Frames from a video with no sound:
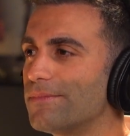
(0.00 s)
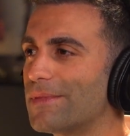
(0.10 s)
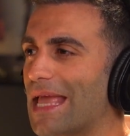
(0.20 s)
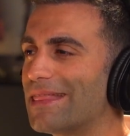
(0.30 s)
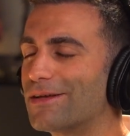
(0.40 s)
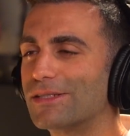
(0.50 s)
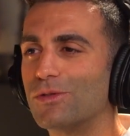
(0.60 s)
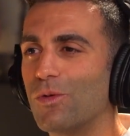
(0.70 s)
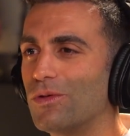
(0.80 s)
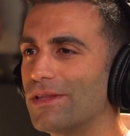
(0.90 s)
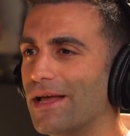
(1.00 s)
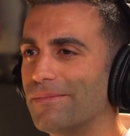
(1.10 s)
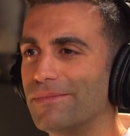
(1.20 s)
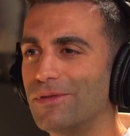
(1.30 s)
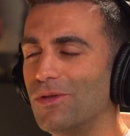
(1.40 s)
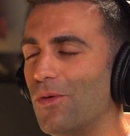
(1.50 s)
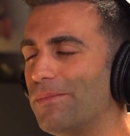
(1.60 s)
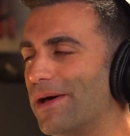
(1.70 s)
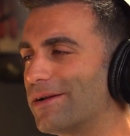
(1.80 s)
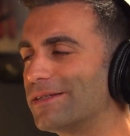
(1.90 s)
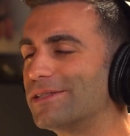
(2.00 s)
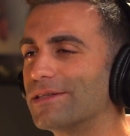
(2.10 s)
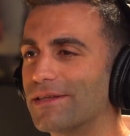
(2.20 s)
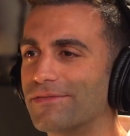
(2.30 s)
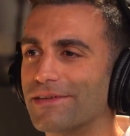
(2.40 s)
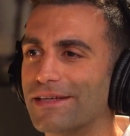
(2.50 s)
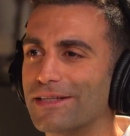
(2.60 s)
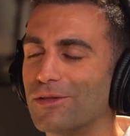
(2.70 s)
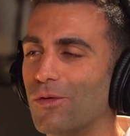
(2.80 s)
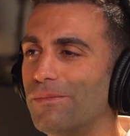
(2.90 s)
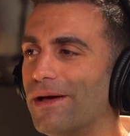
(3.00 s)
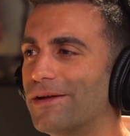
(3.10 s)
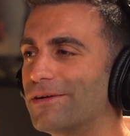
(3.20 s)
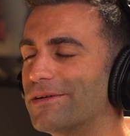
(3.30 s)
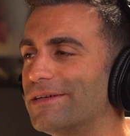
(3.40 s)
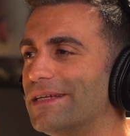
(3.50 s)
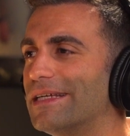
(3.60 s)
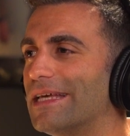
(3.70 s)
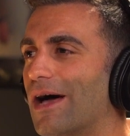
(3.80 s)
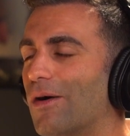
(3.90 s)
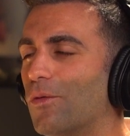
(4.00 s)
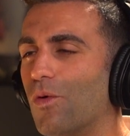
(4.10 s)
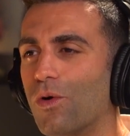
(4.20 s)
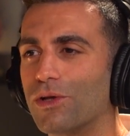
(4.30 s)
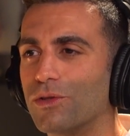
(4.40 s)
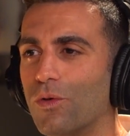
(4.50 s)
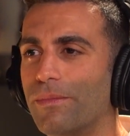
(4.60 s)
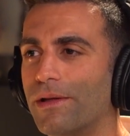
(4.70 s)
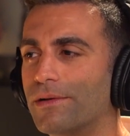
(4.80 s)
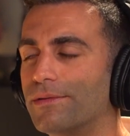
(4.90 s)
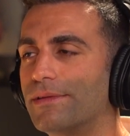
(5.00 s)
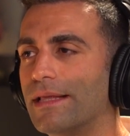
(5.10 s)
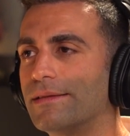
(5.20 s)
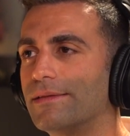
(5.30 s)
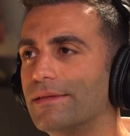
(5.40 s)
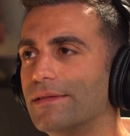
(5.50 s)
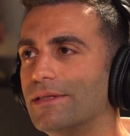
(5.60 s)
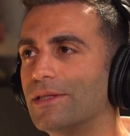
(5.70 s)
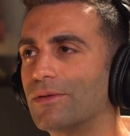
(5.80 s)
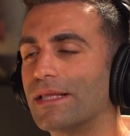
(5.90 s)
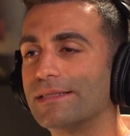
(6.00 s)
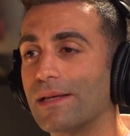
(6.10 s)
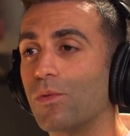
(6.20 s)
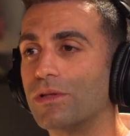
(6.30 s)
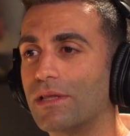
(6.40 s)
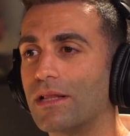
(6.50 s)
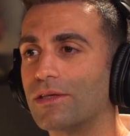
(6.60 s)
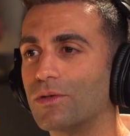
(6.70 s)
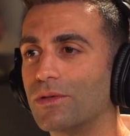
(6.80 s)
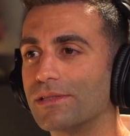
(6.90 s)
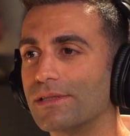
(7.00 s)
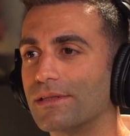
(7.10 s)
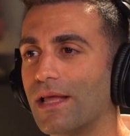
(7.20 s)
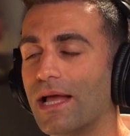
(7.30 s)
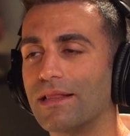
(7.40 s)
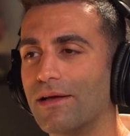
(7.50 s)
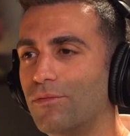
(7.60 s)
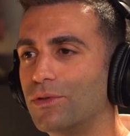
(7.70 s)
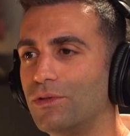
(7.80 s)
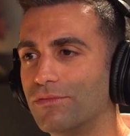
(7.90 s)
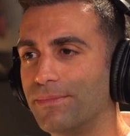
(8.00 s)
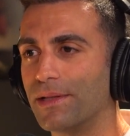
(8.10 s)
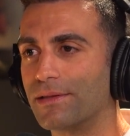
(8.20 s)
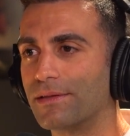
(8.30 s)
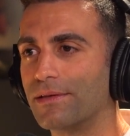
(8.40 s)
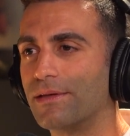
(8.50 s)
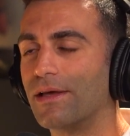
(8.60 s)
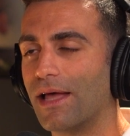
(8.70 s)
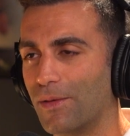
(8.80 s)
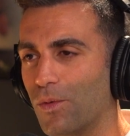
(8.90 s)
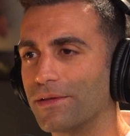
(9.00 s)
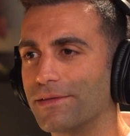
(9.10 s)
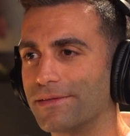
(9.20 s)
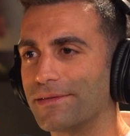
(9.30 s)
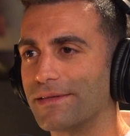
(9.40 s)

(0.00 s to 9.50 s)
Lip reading: there's no better certificate, no better award, no better than someone telling you, listen, I love what you've built. I want it.